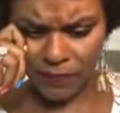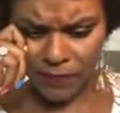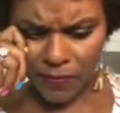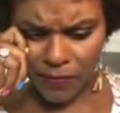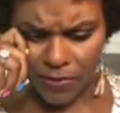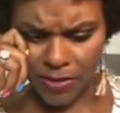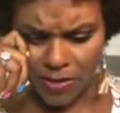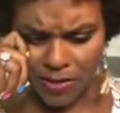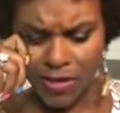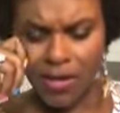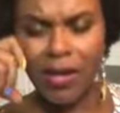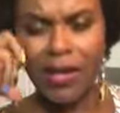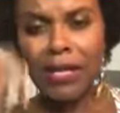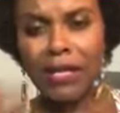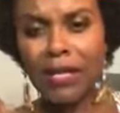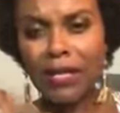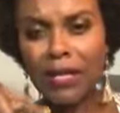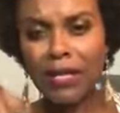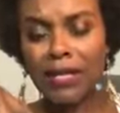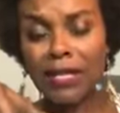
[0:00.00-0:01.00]
This is
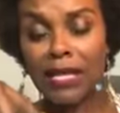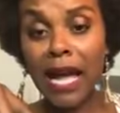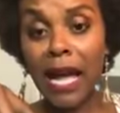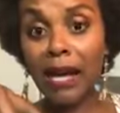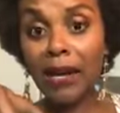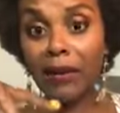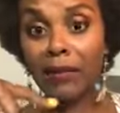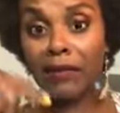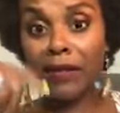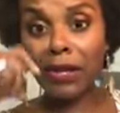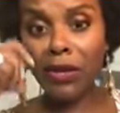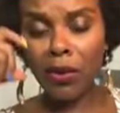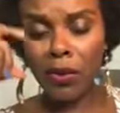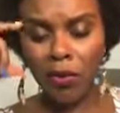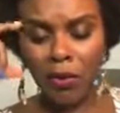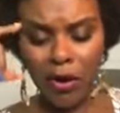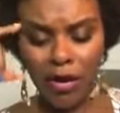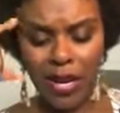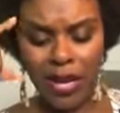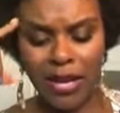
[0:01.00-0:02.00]
not of the Lord. He did
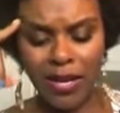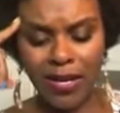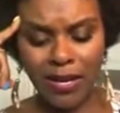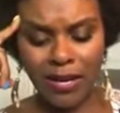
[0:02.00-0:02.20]
not.